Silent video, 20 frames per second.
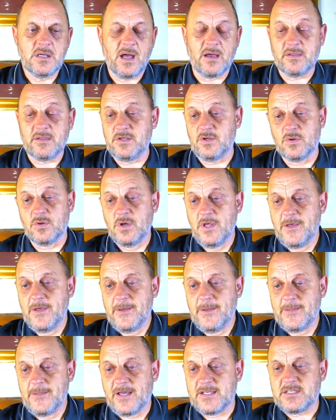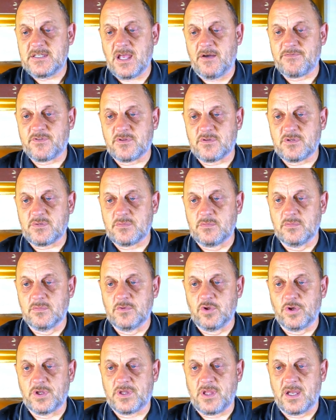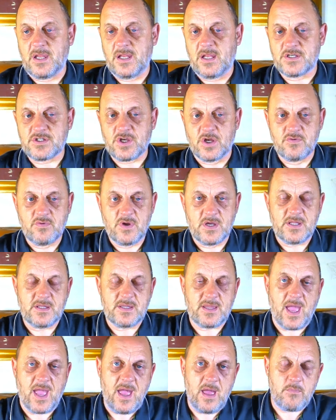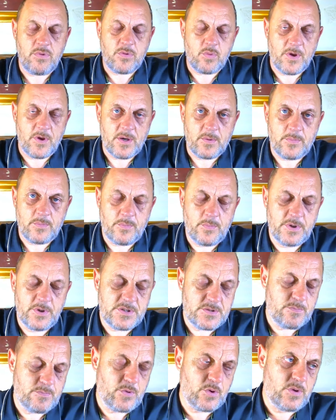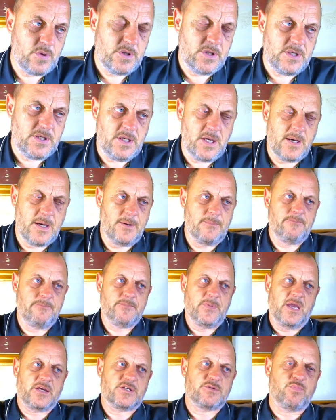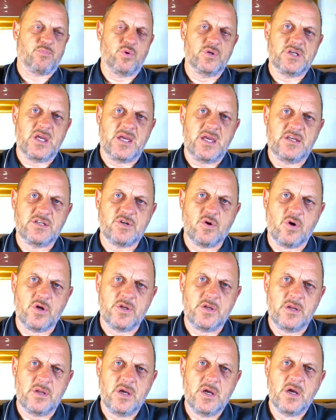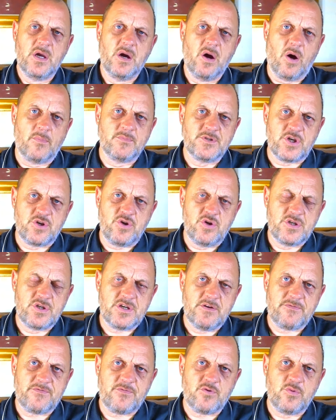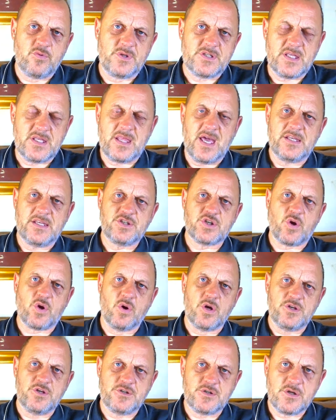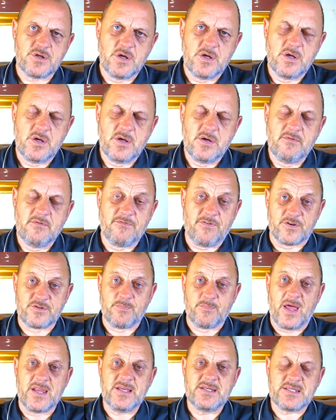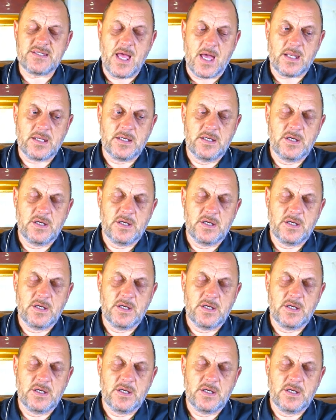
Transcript: You know, this, I've looked into this UNRWA at depth when I was doing the exposés on Hamza Yousaf, who was the then Scottish First Minister,